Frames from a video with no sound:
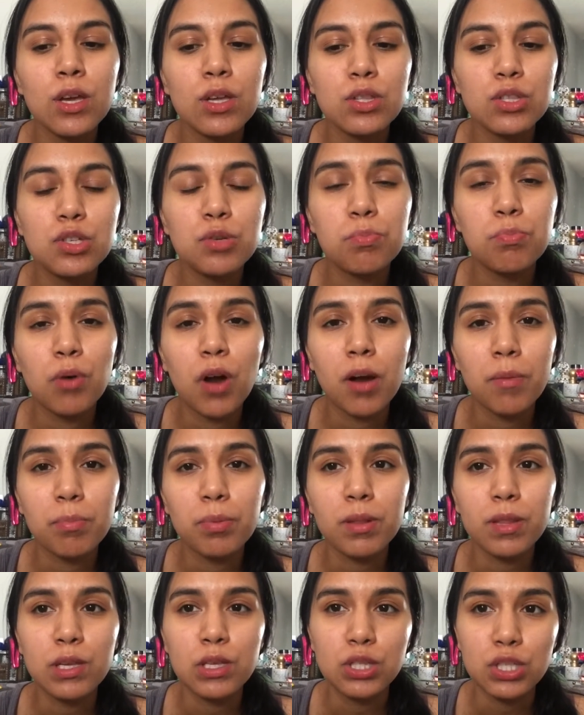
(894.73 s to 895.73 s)
to
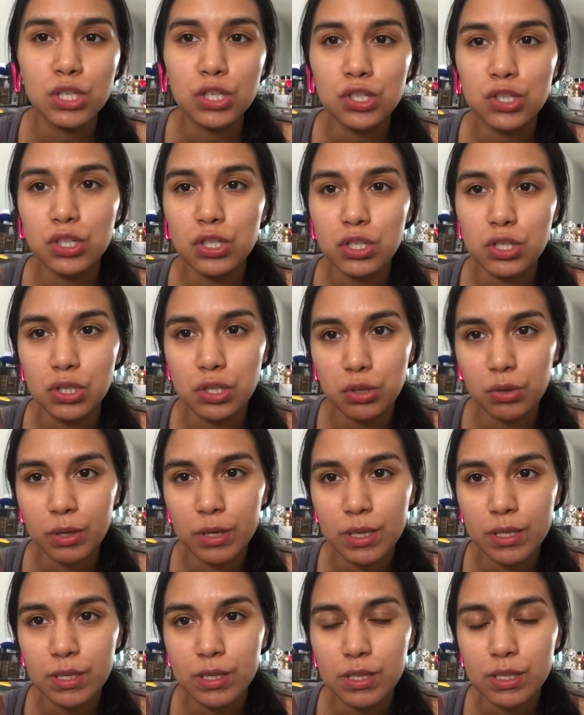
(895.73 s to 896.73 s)
properly teach the
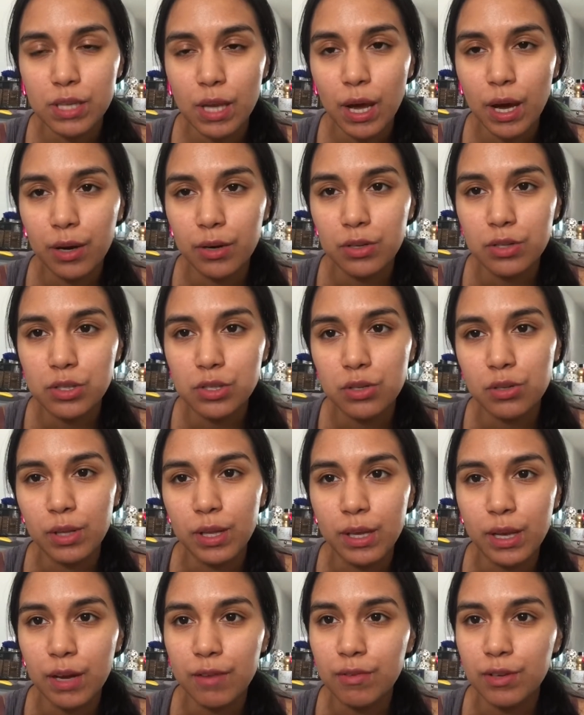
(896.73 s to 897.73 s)
students how to do
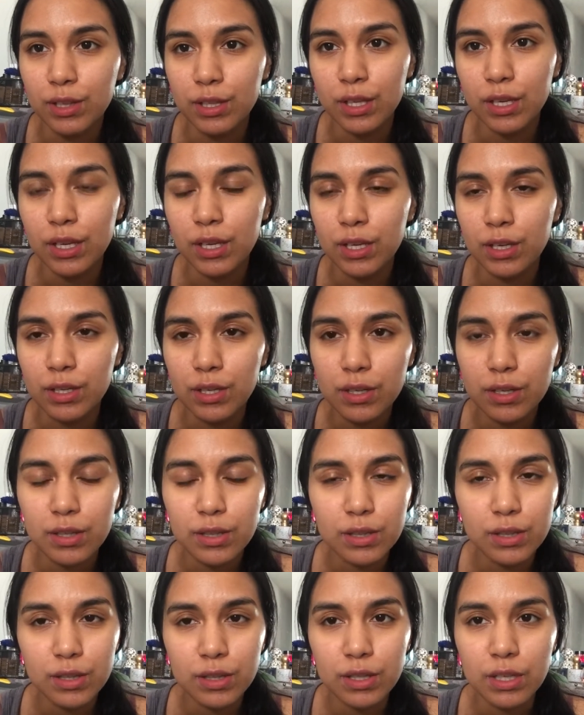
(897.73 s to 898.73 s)
like everything
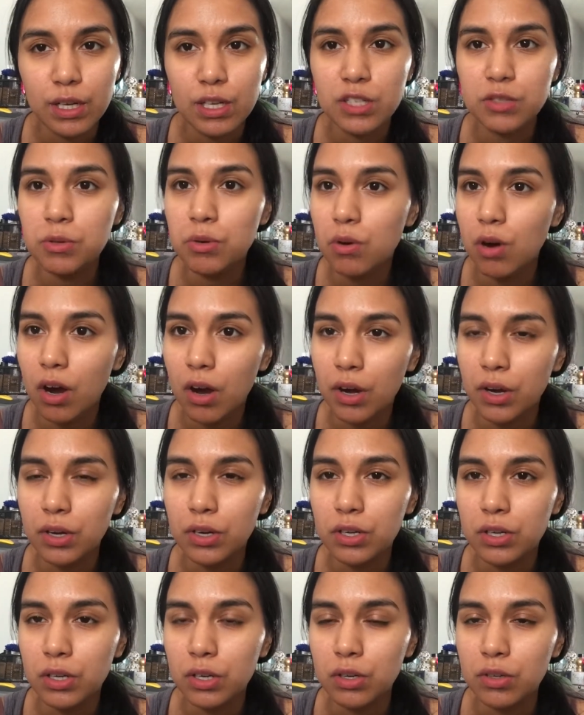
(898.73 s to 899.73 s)
that is required
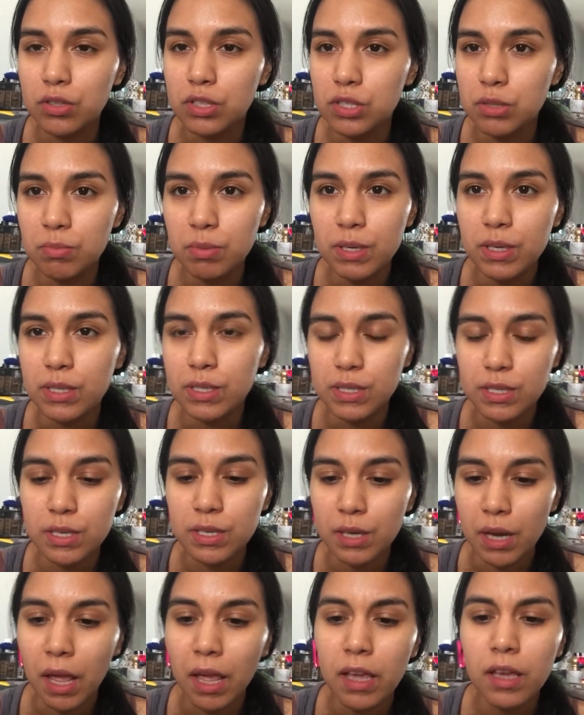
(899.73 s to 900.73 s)
you know to be a
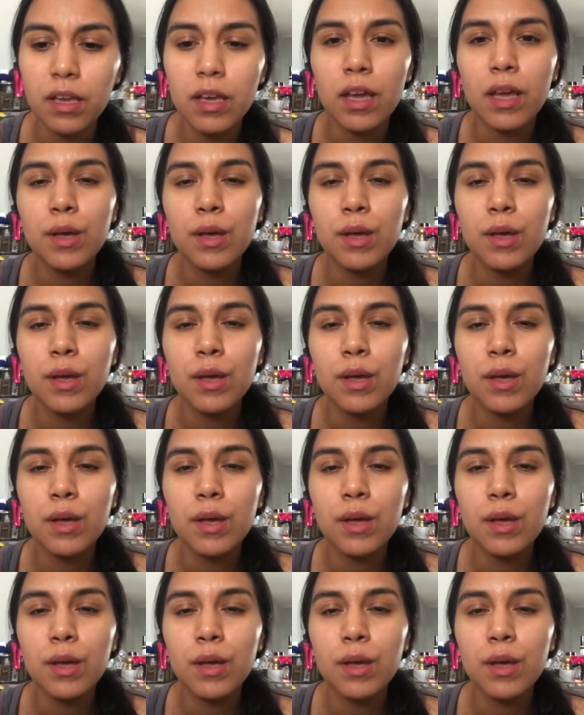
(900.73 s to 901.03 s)
CNA